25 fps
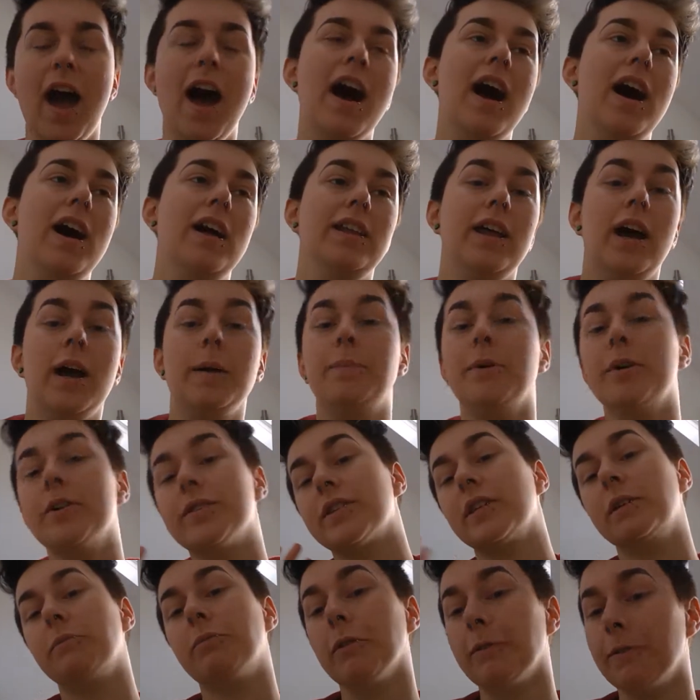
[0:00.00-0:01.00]
and I
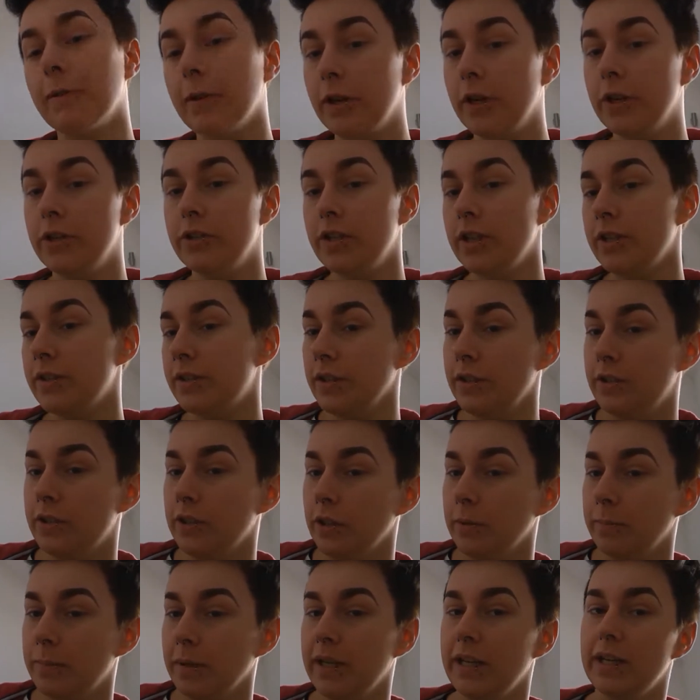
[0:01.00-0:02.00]
personally prefer
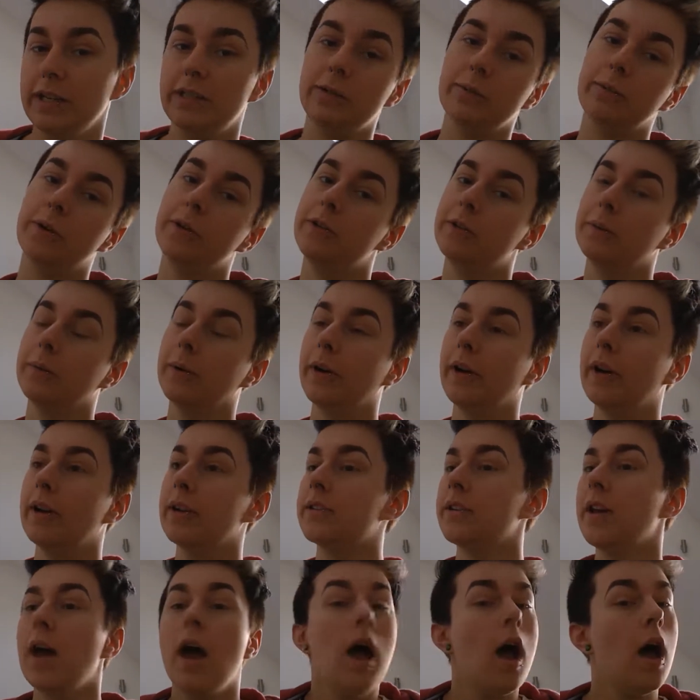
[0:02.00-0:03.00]
GC2B to
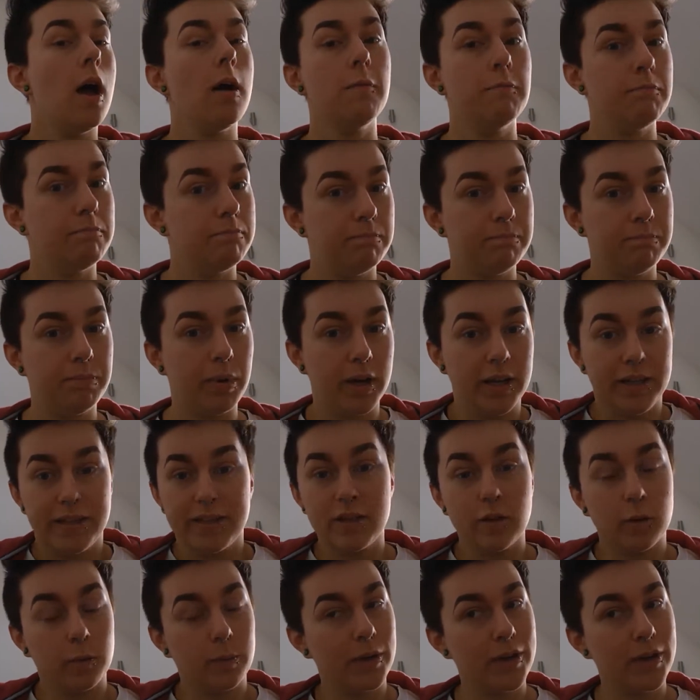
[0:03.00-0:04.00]
Underworks, but it still